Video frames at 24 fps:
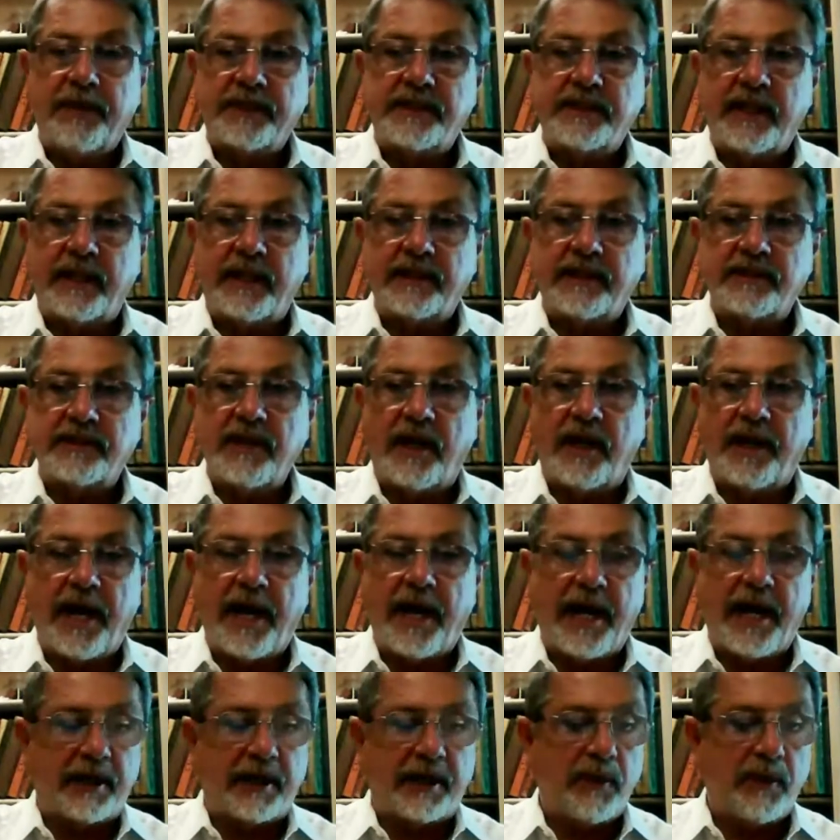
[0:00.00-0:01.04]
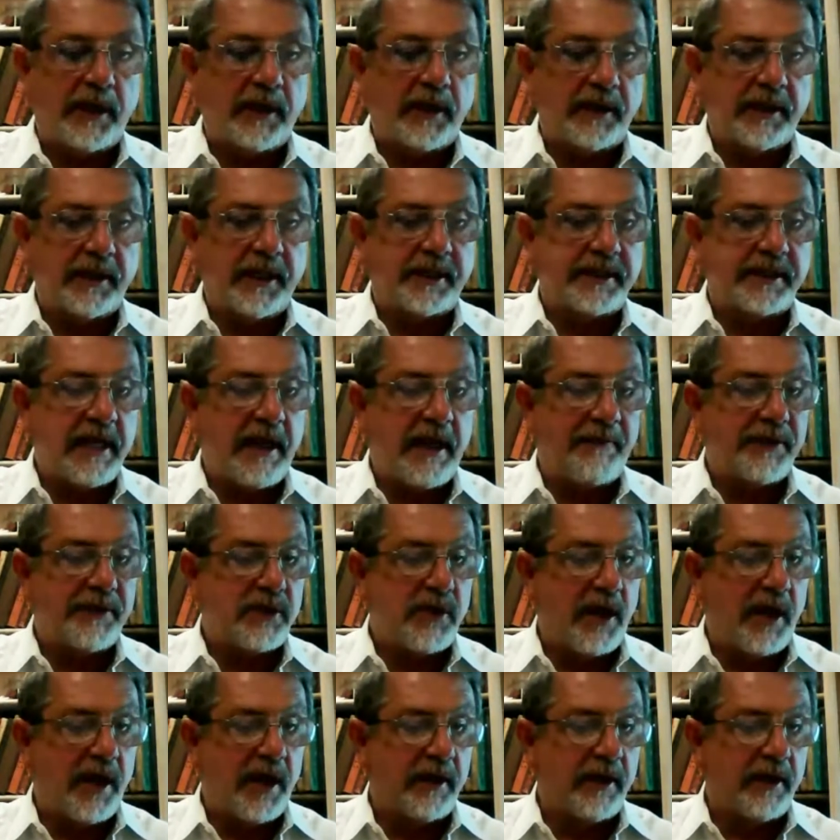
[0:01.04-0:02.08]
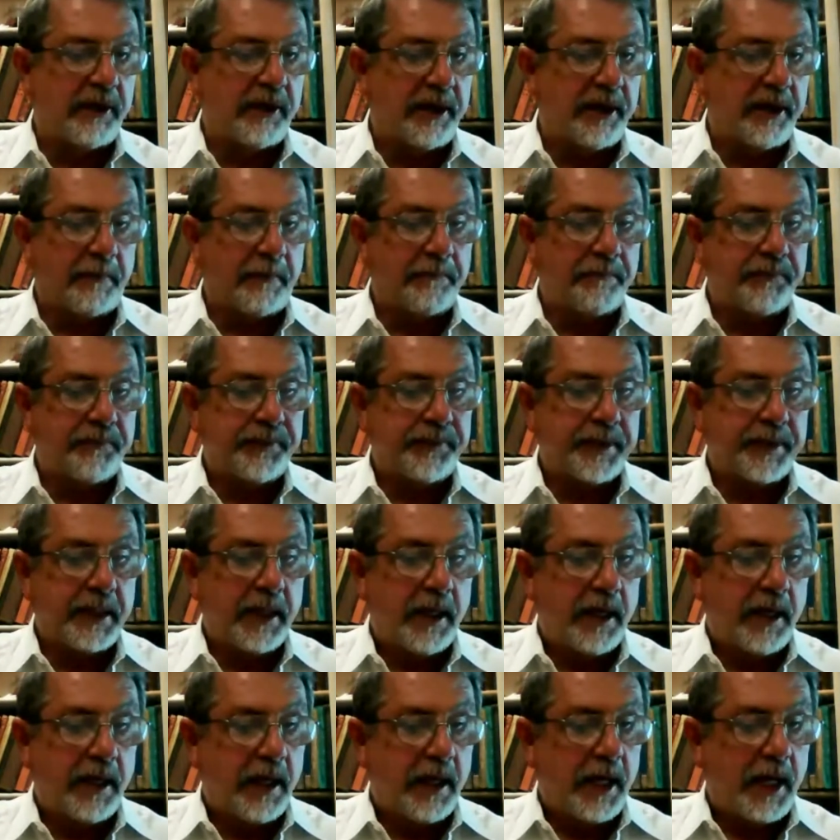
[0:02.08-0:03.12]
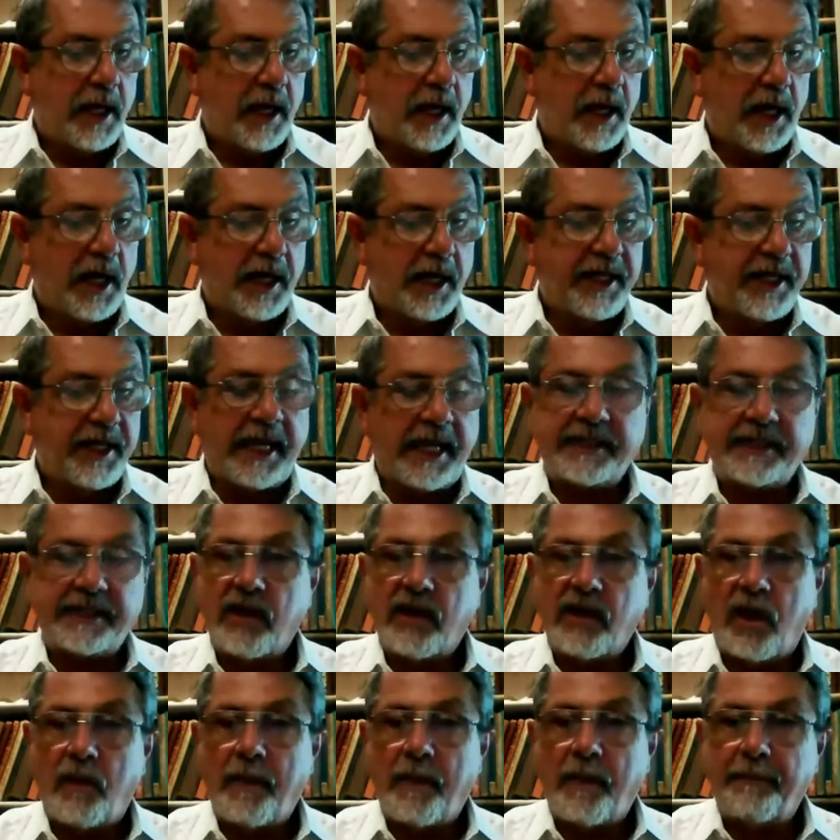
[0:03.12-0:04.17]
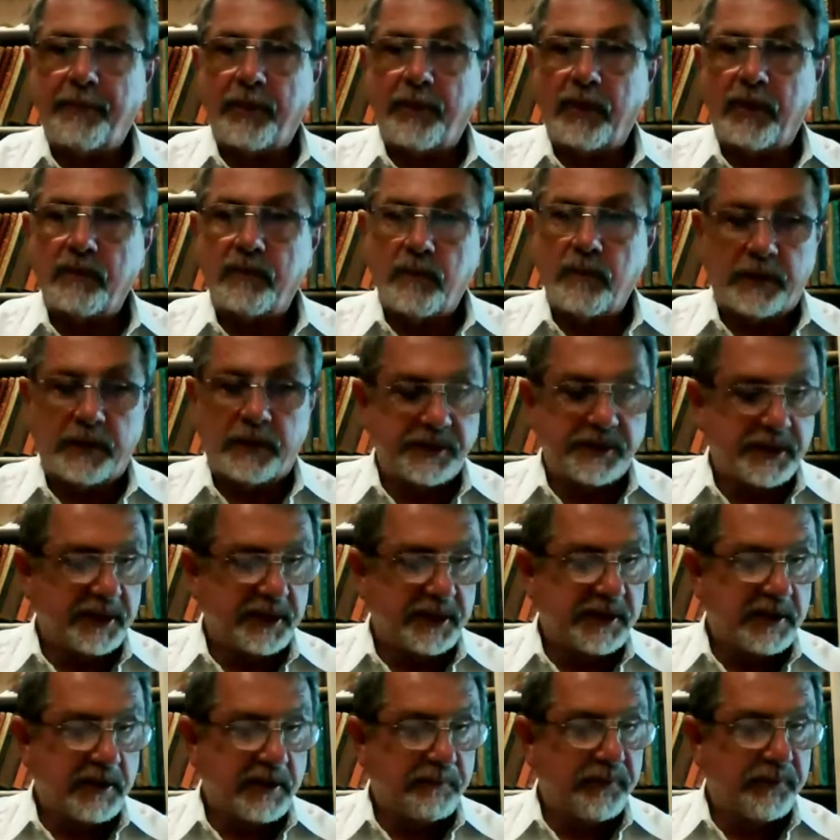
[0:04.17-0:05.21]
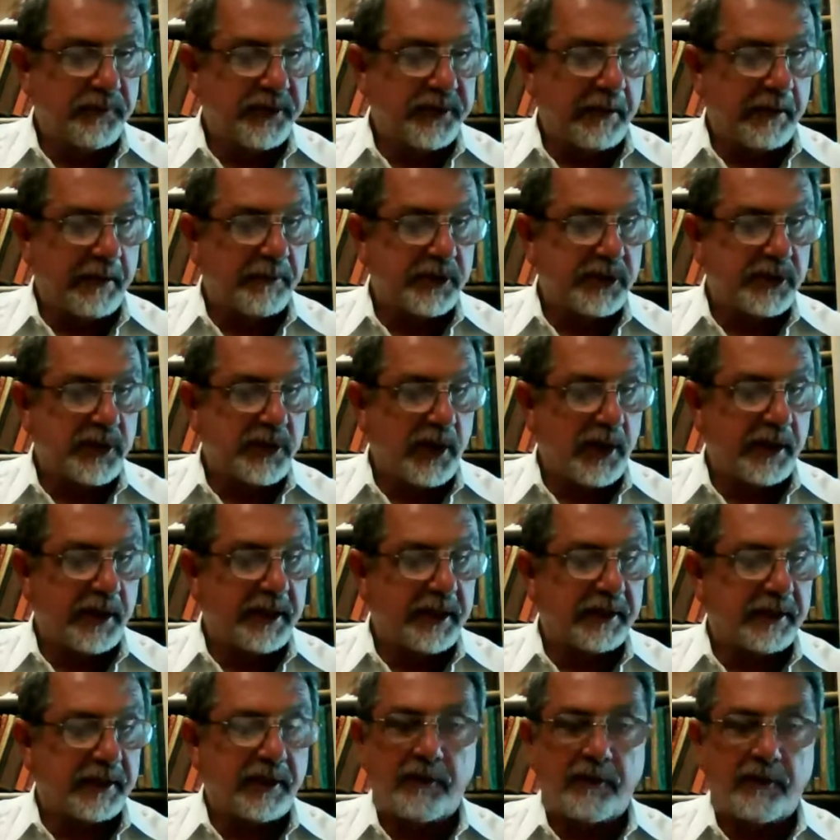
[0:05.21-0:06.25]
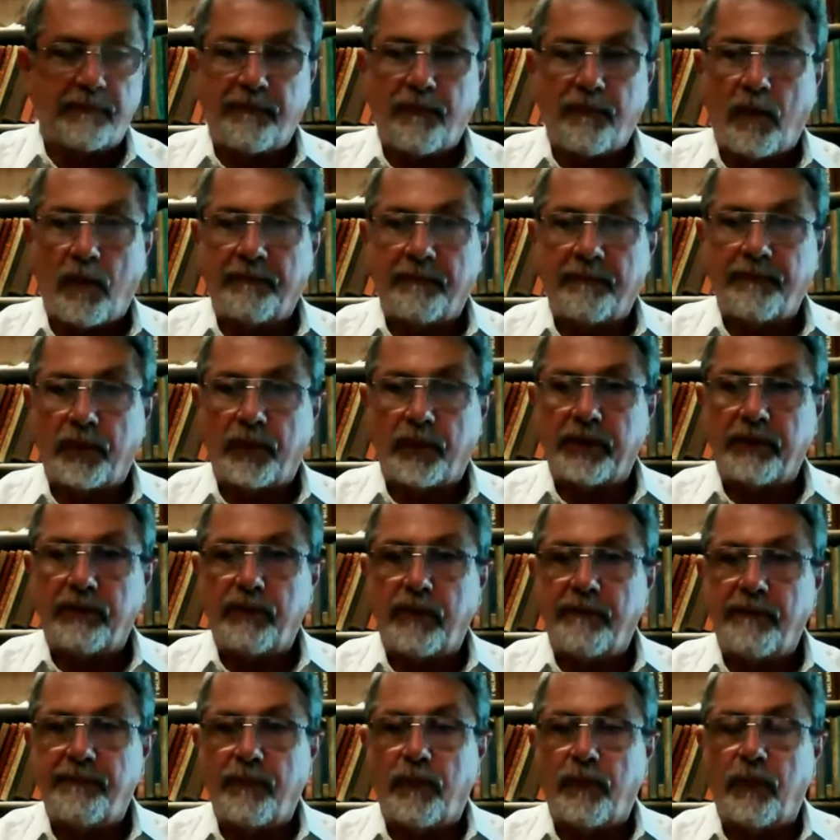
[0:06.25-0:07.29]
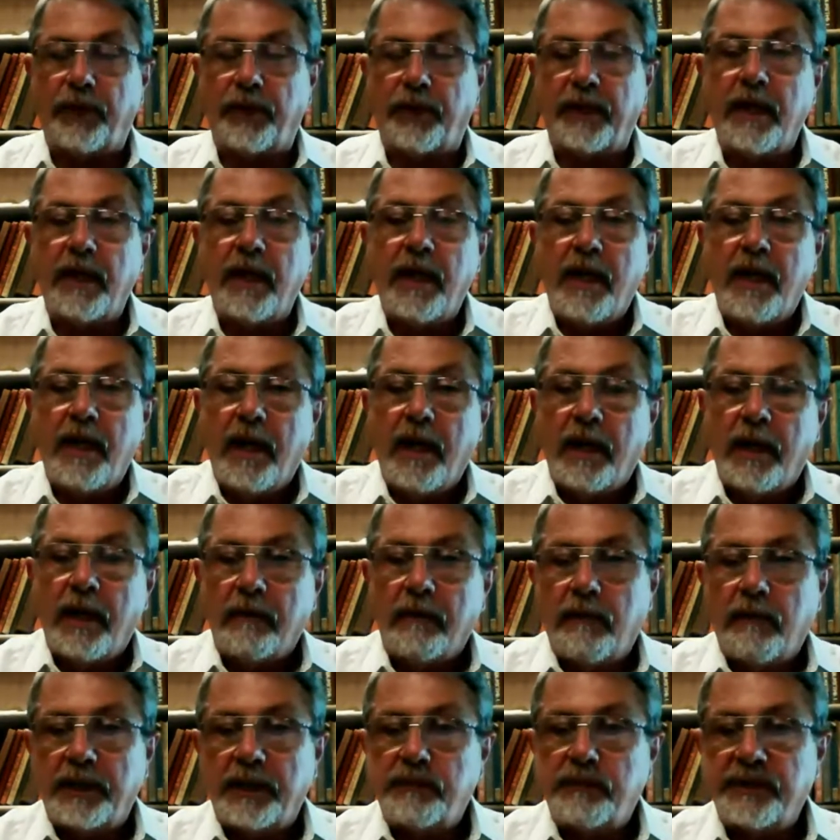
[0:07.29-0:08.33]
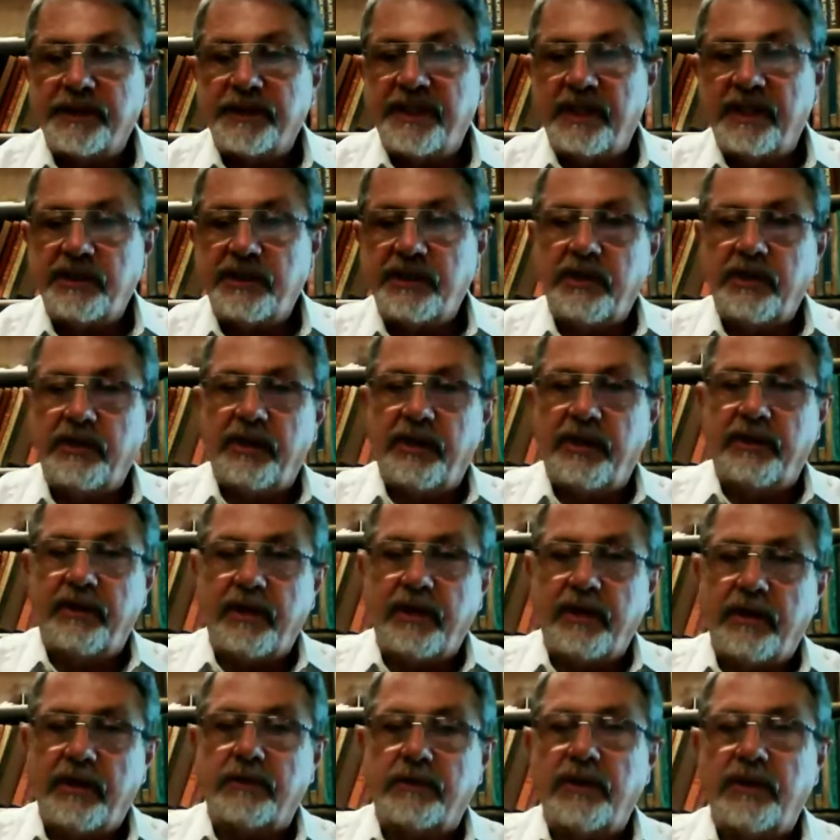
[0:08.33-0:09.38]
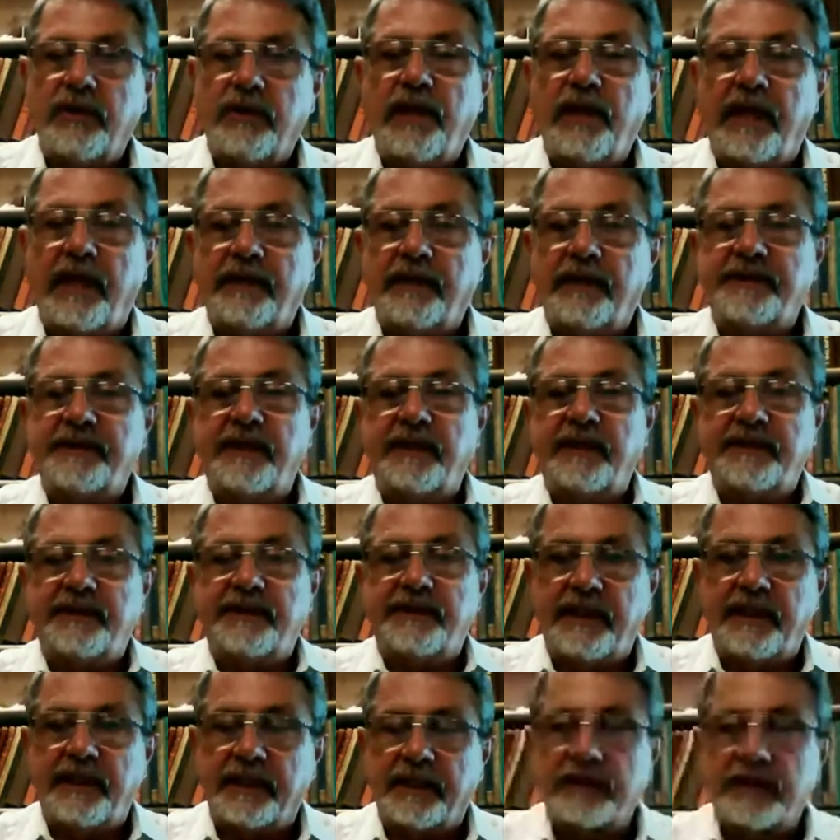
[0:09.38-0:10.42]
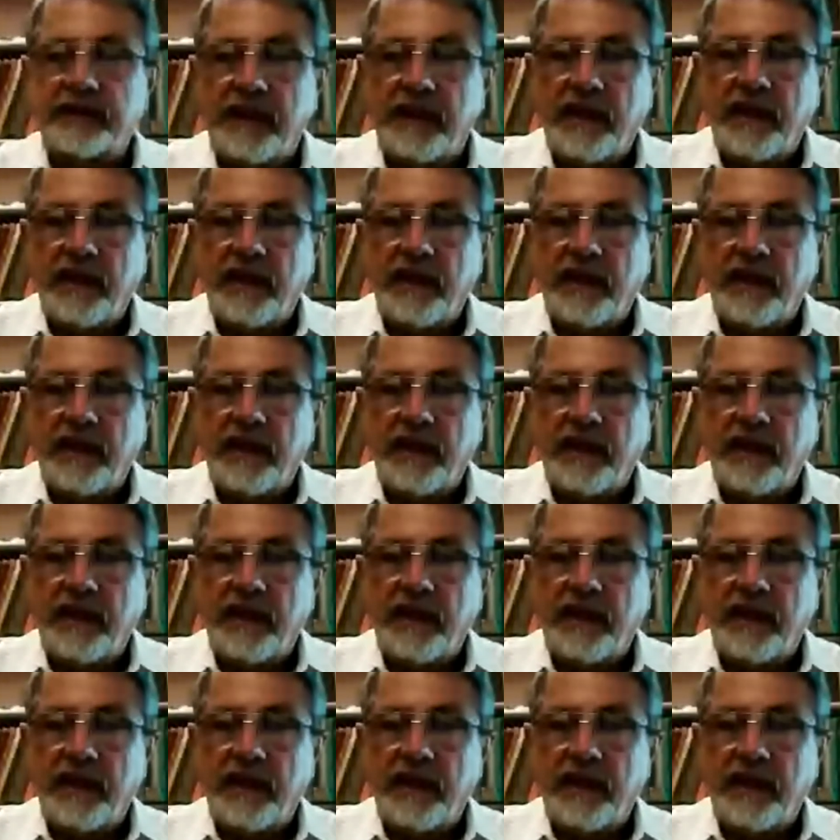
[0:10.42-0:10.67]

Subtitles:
thing is not accurate. Let's have a trial here. And that's all my burden was, is to demonstrate that their Form 4340, which was issued in the year 2006,